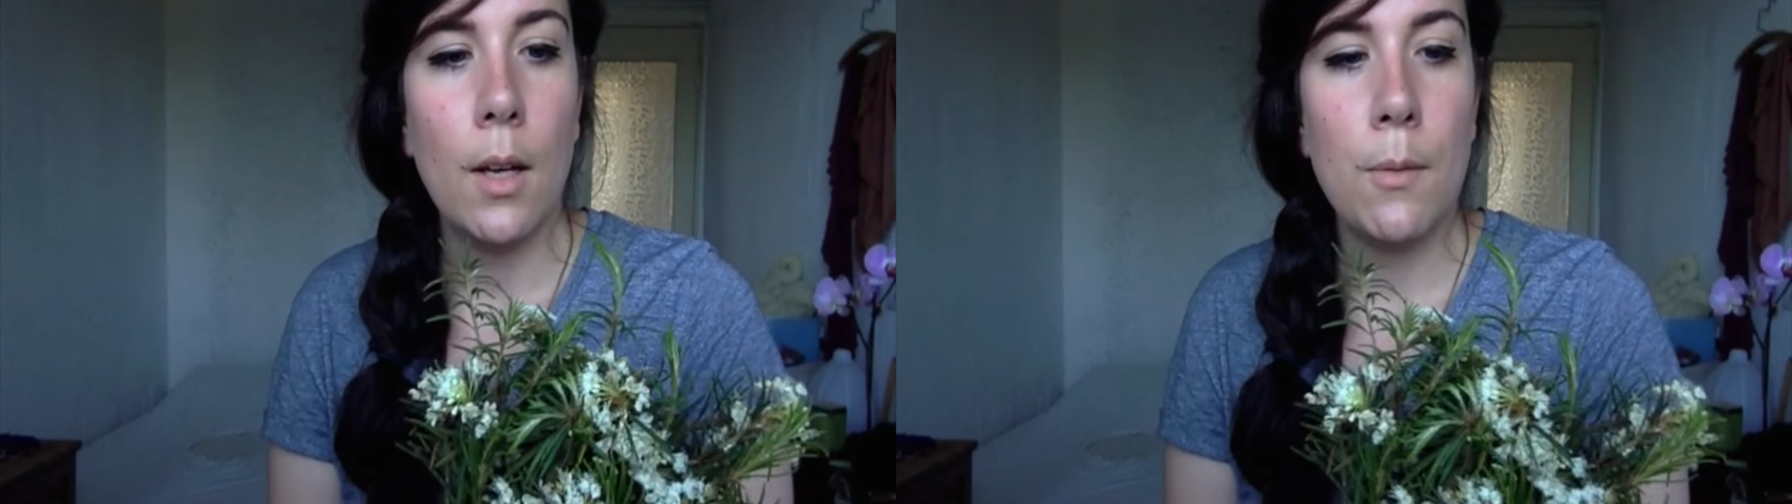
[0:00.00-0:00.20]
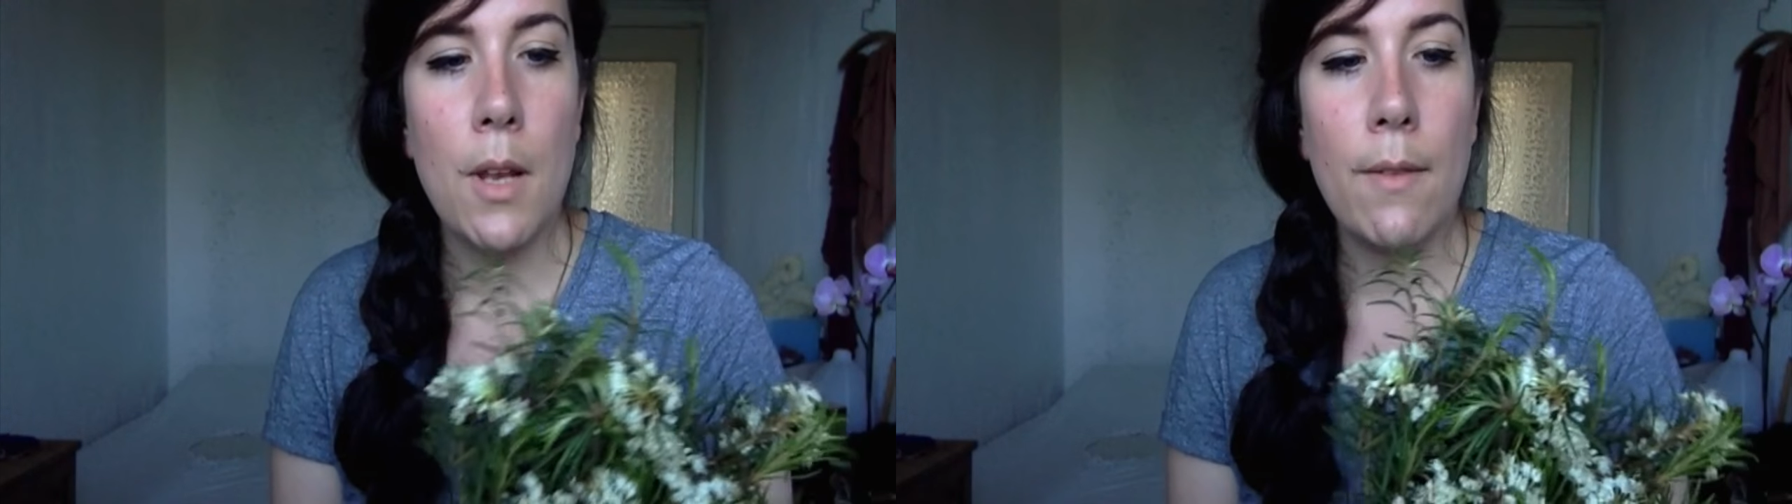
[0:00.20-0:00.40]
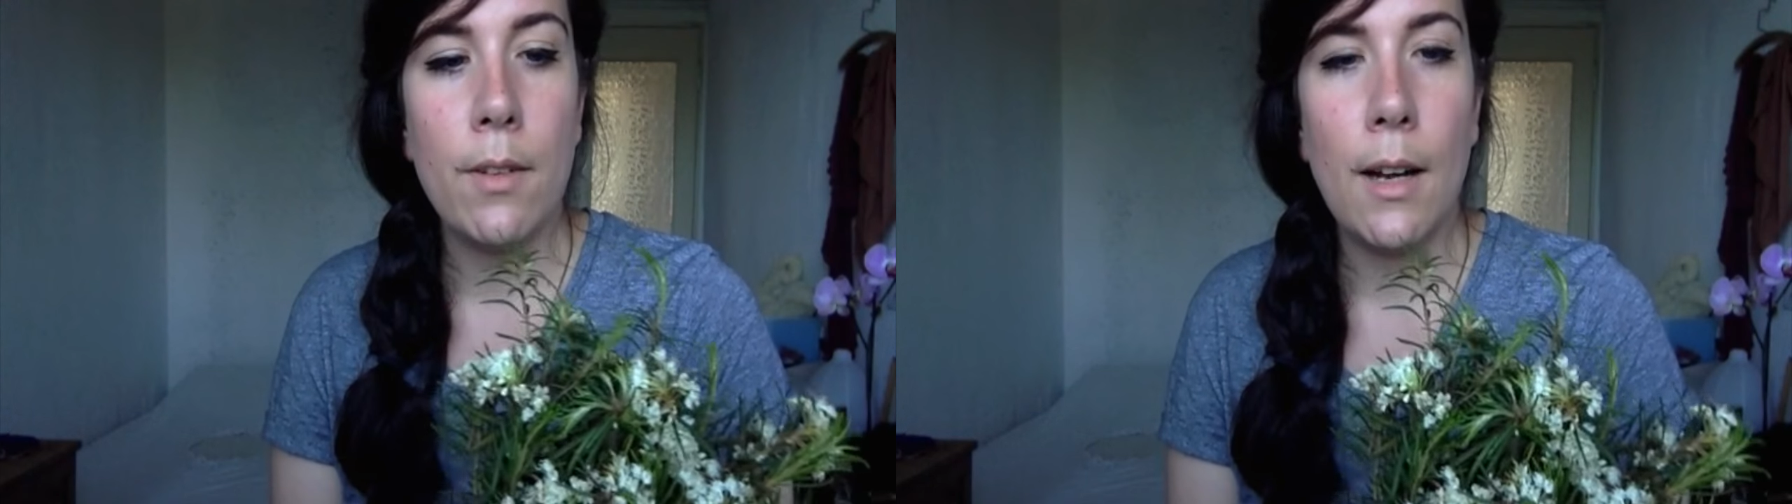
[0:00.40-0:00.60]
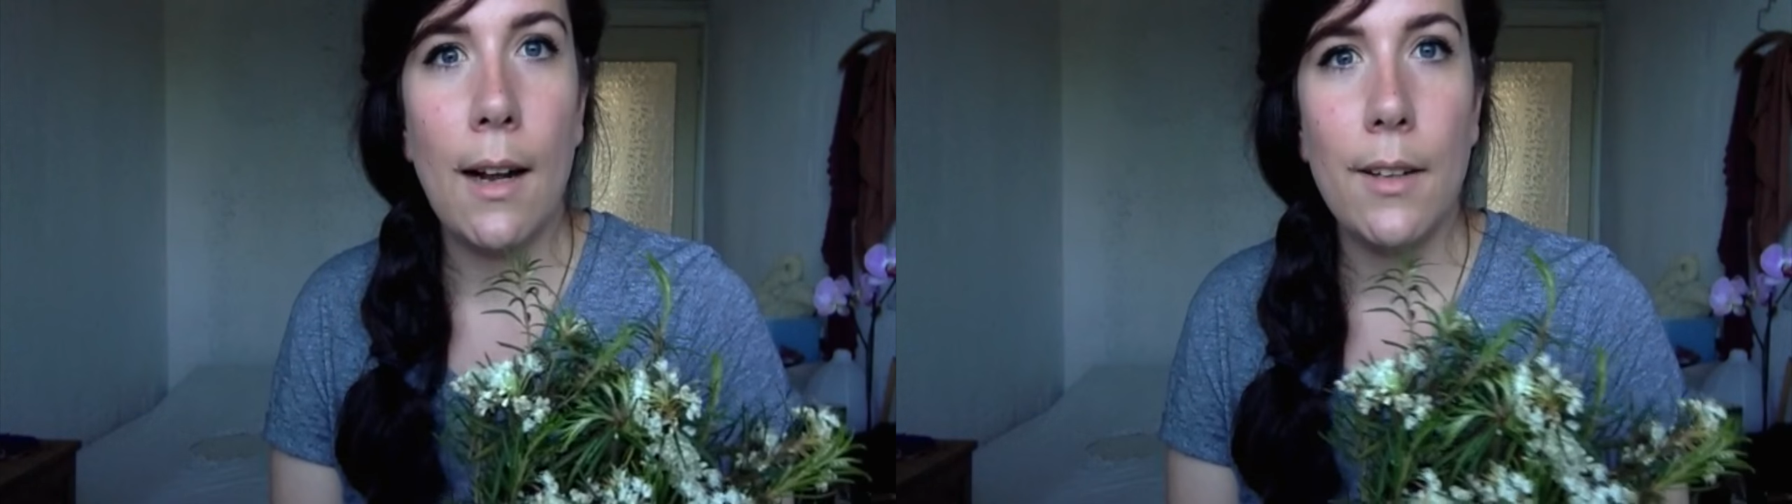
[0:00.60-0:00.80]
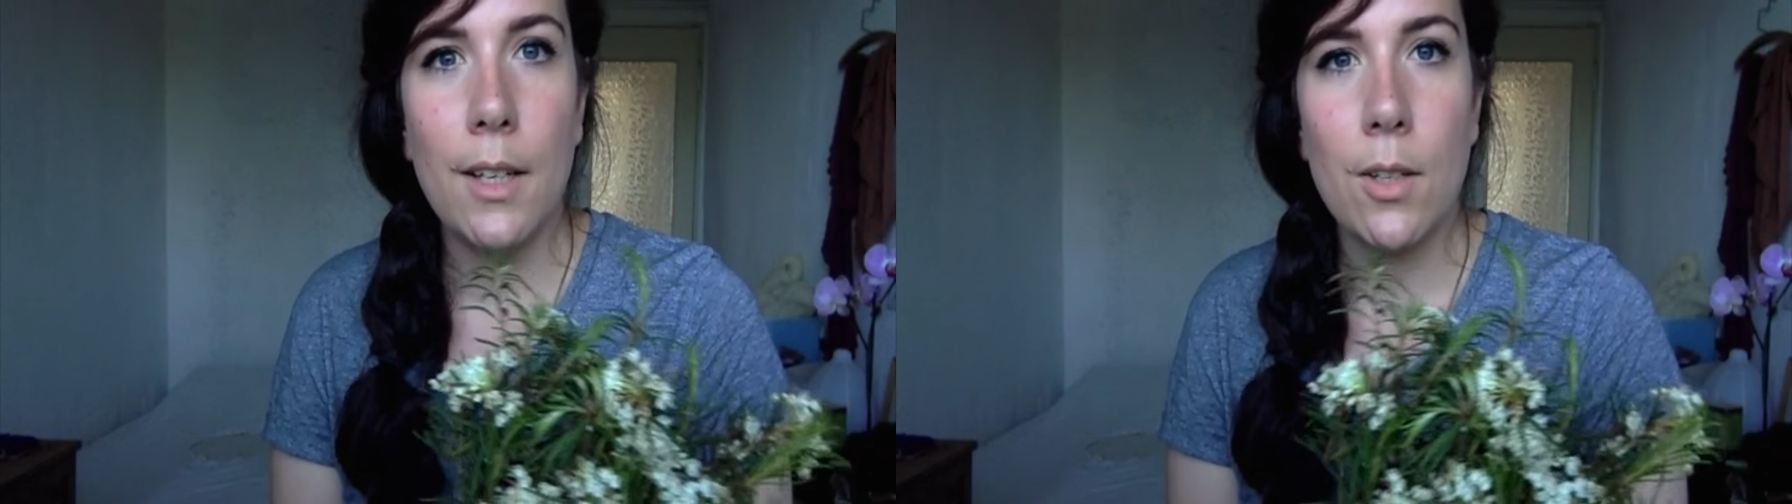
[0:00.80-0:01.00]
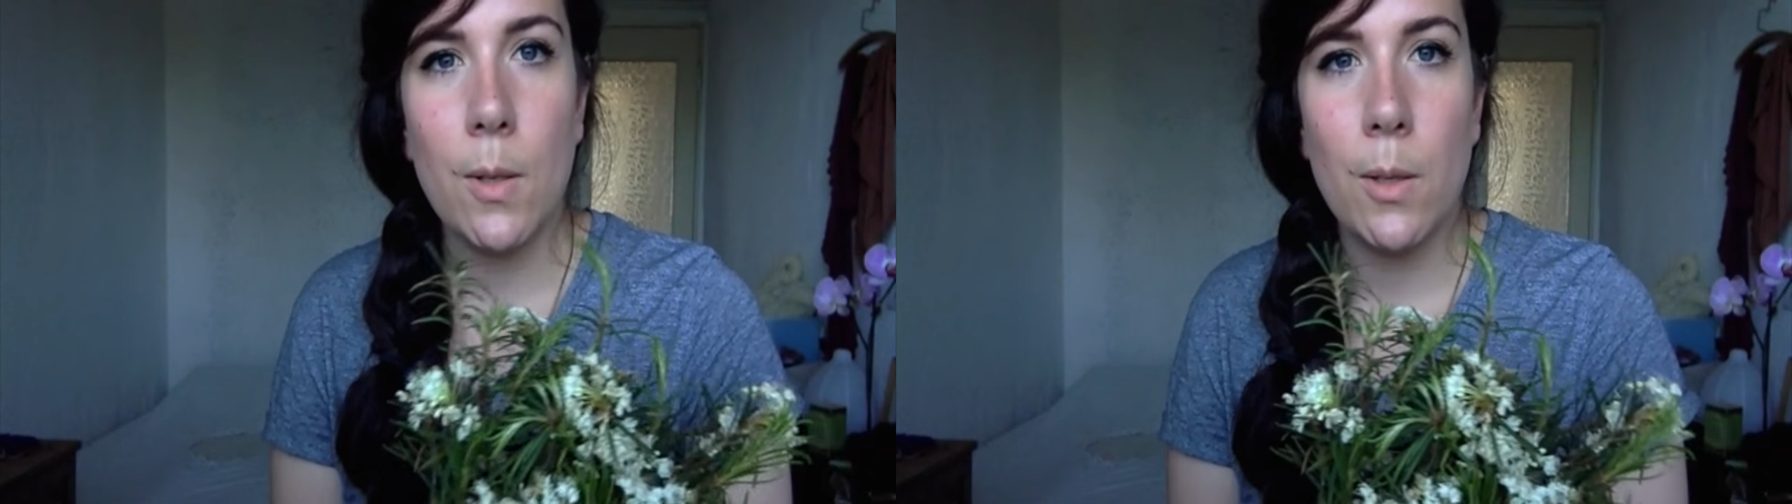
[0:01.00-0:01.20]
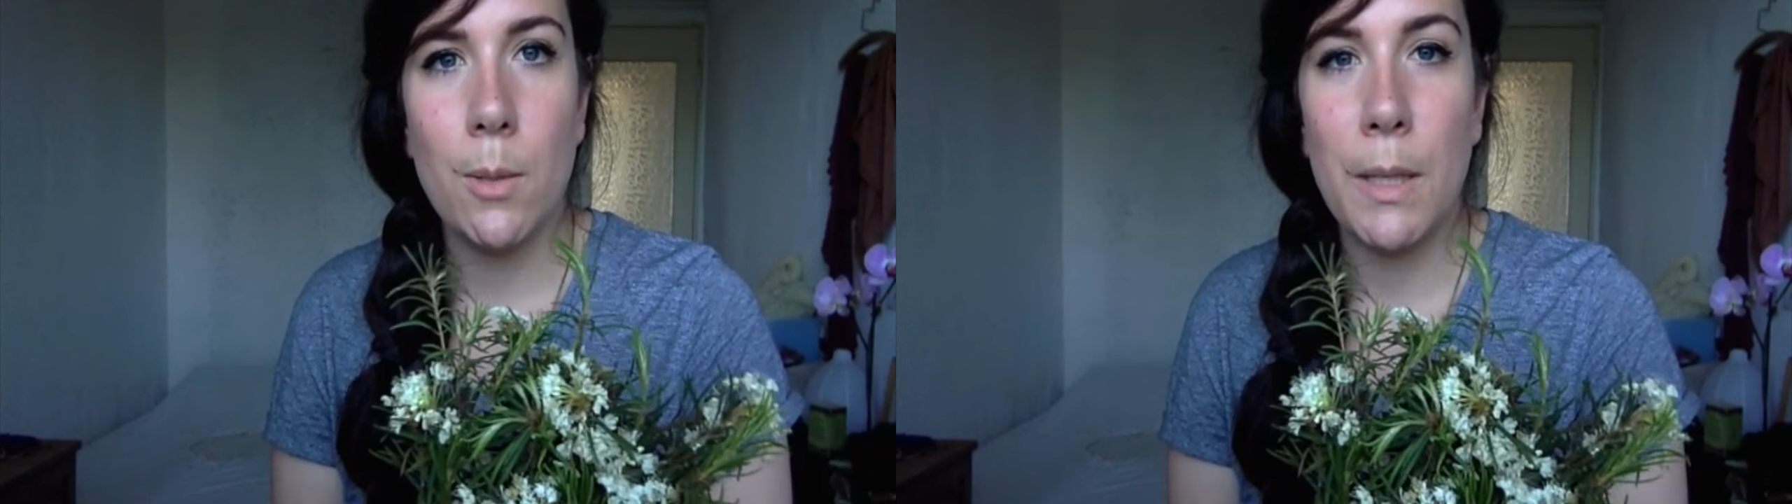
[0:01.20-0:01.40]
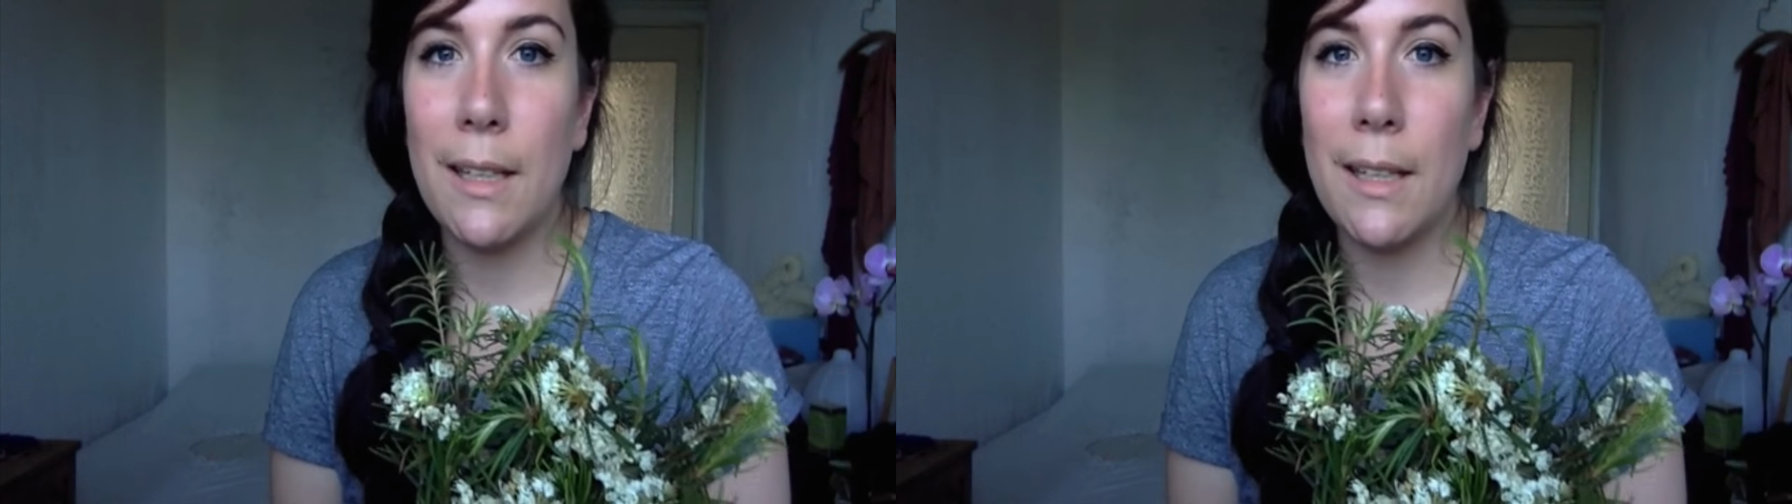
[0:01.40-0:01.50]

We never had issues, but